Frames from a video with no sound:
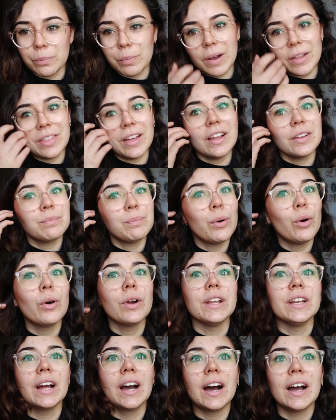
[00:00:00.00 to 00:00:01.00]
by that
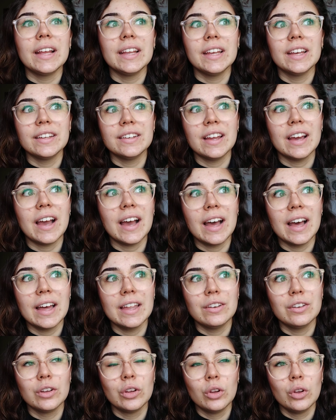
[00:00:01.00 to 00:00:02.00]
point, I had
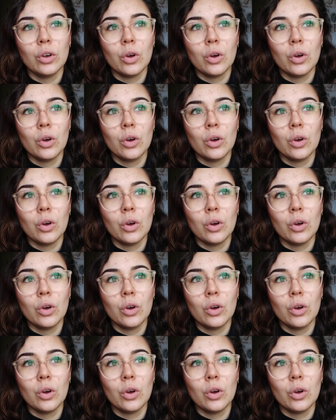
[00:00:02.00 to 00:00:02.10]
had